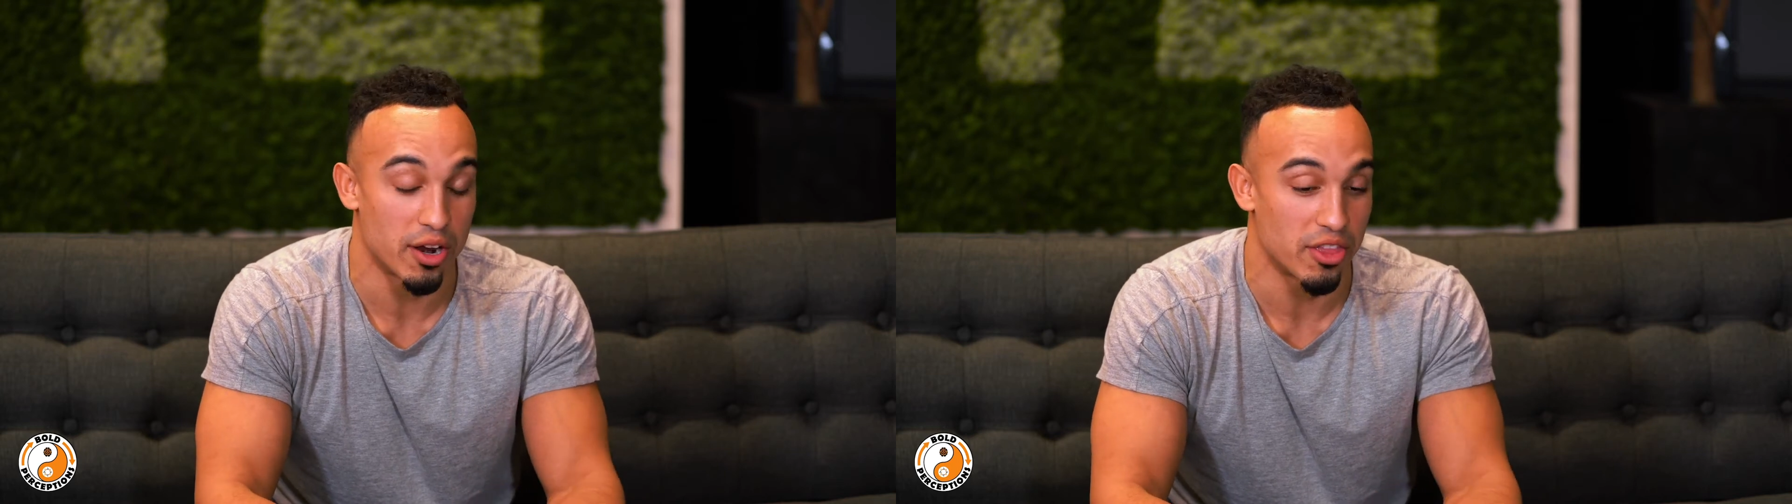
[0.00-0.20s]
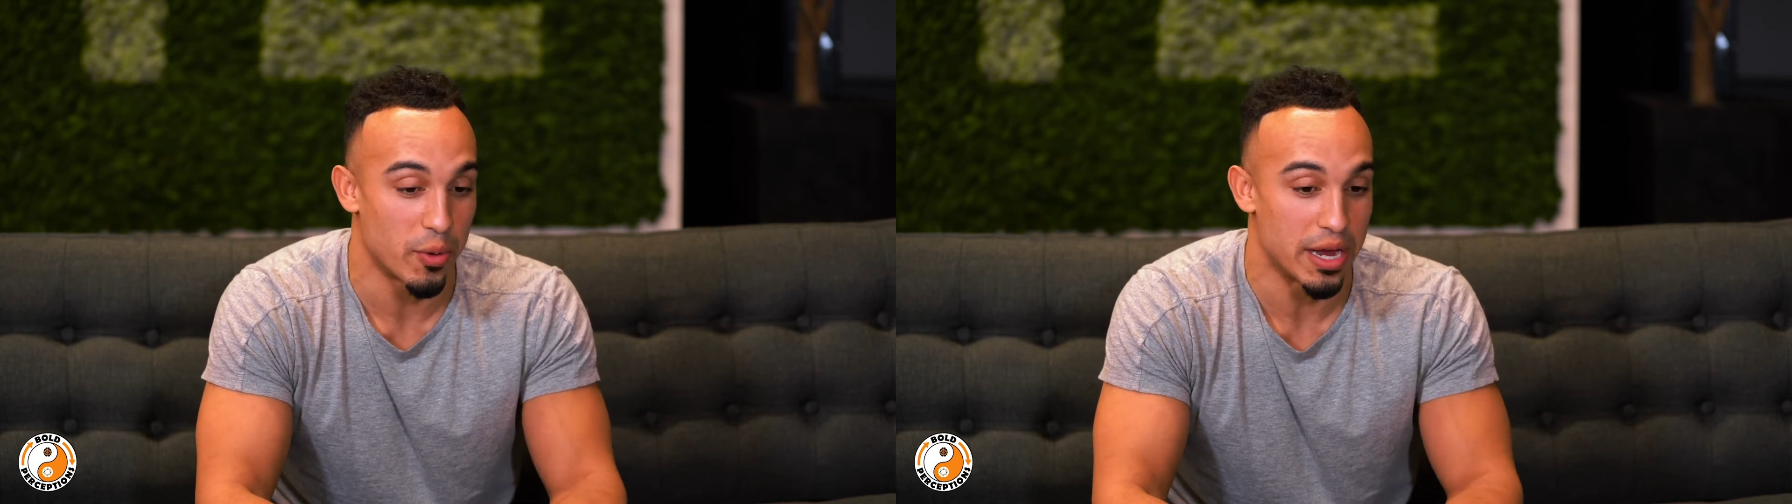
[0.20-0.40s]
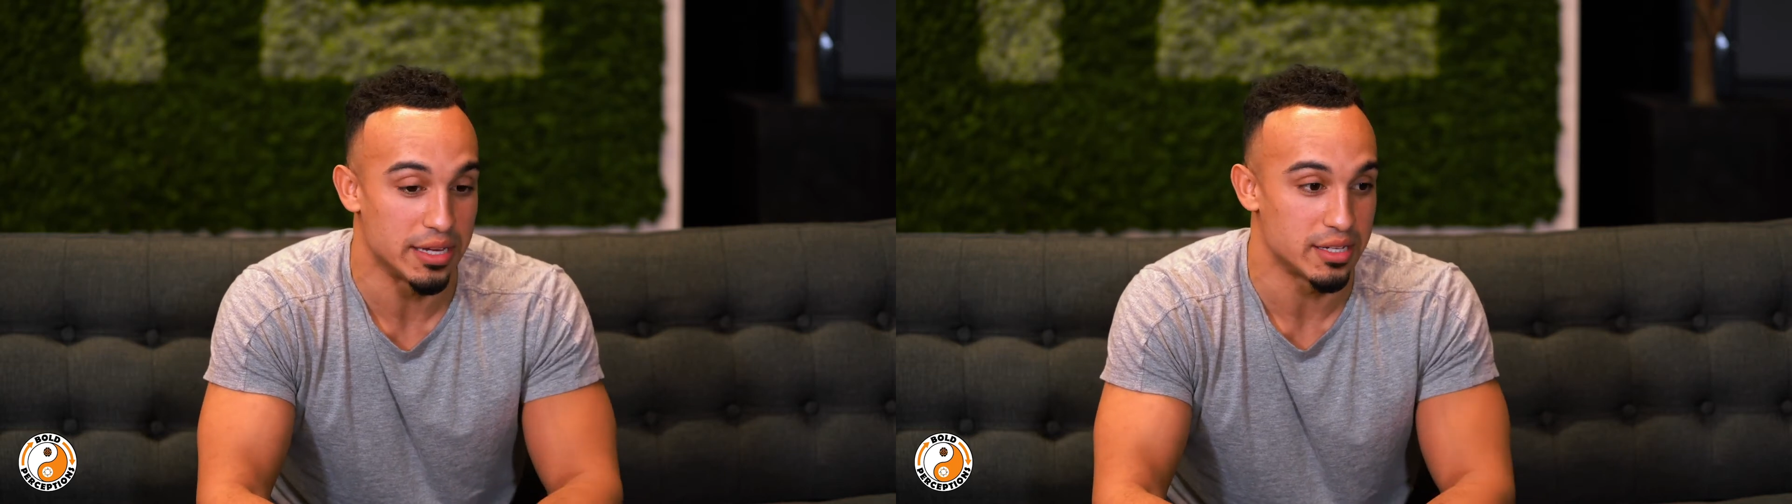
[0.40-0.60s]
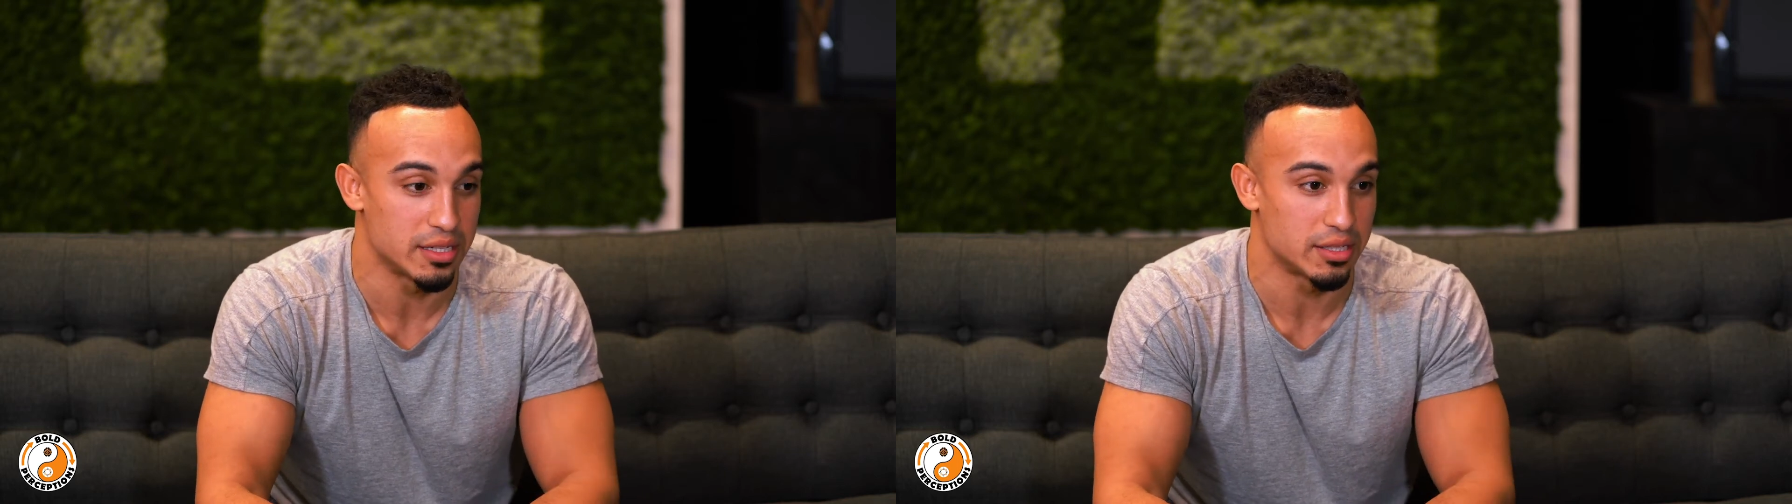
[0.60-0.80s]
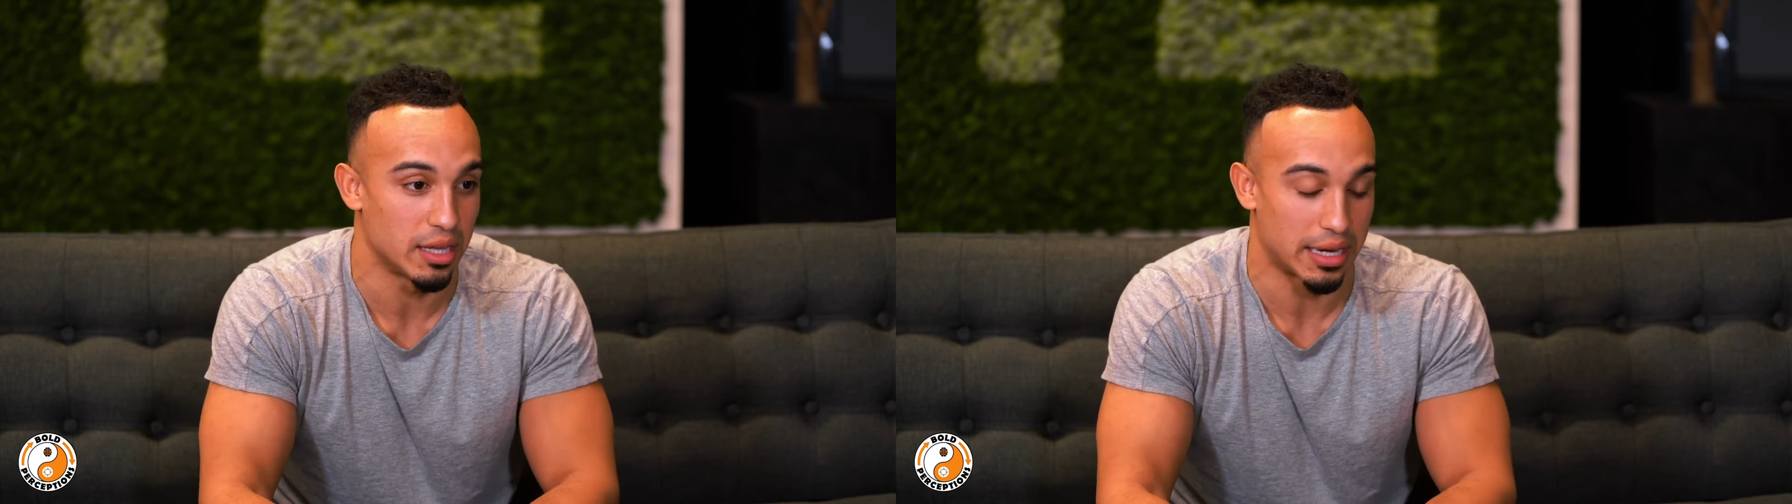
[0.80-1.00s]
of the ways
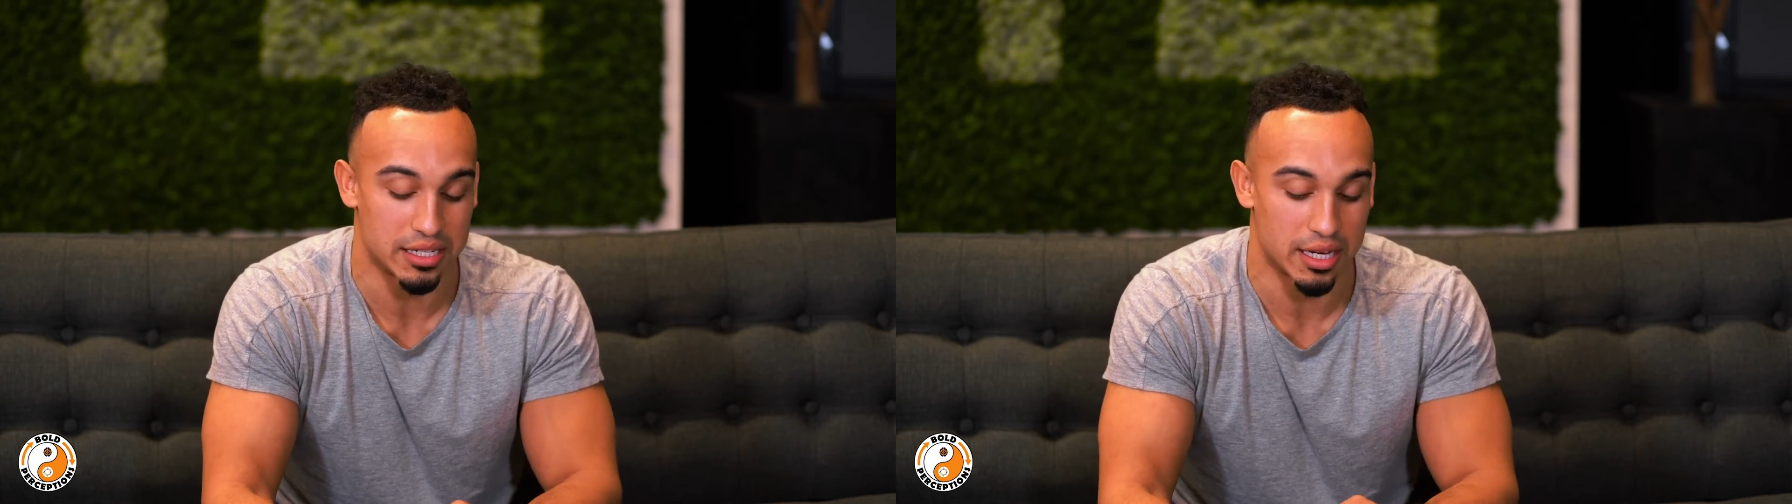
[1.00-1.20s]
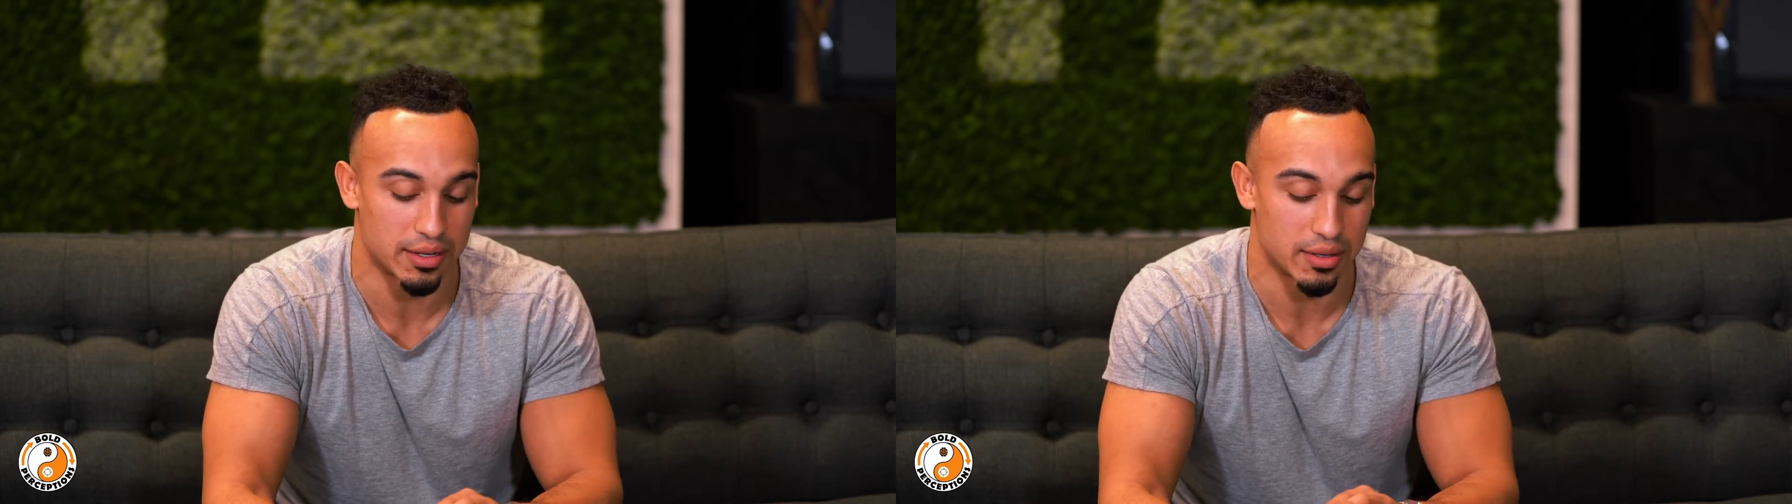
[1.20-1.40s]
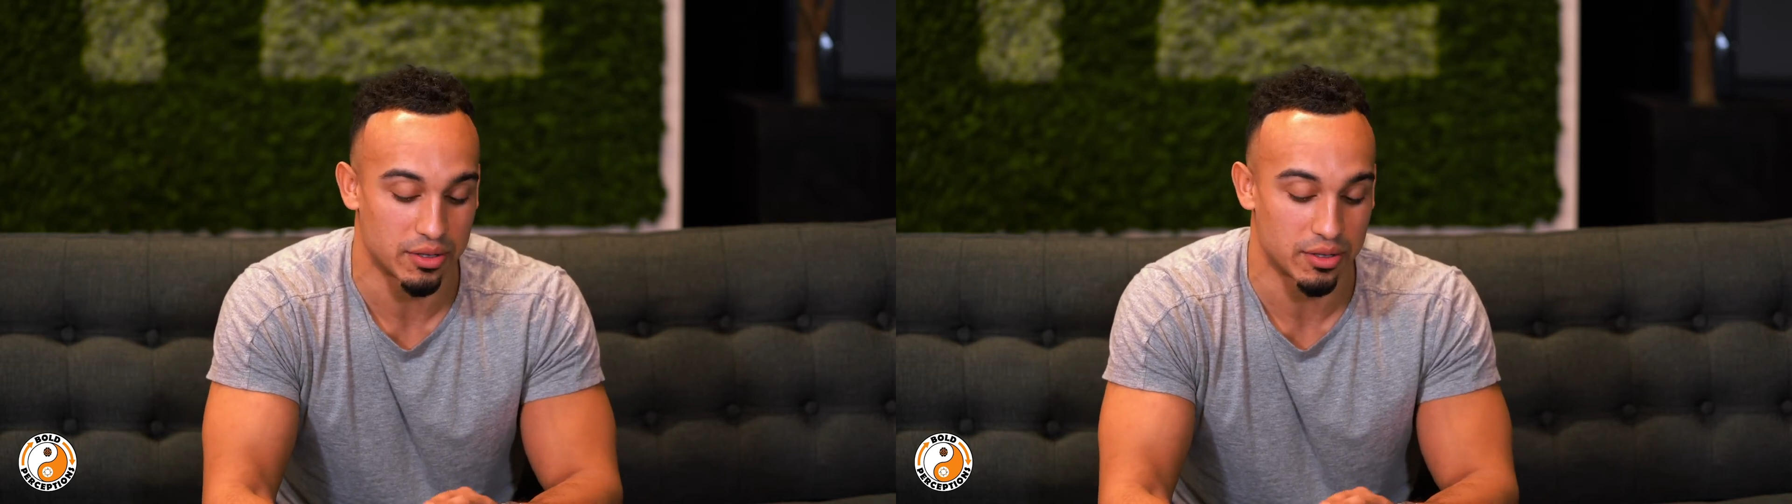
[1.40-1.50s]
is, like I said,